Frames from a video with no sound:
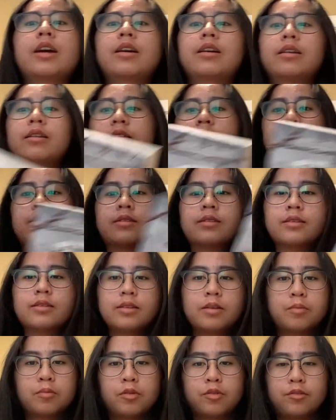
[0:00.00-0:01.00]
and this is
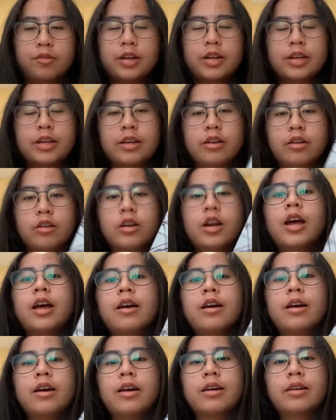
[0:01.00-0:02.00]
the book right here.
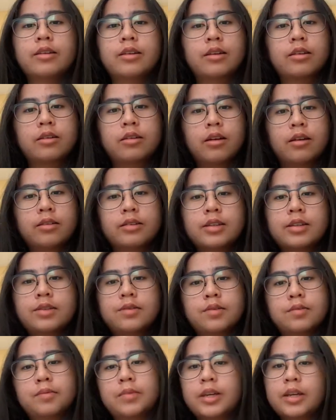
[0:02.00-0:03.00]
And I got this
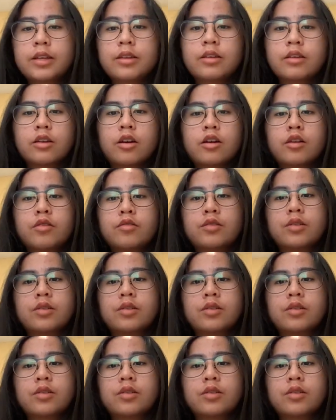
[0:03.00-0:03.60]
from Indigo,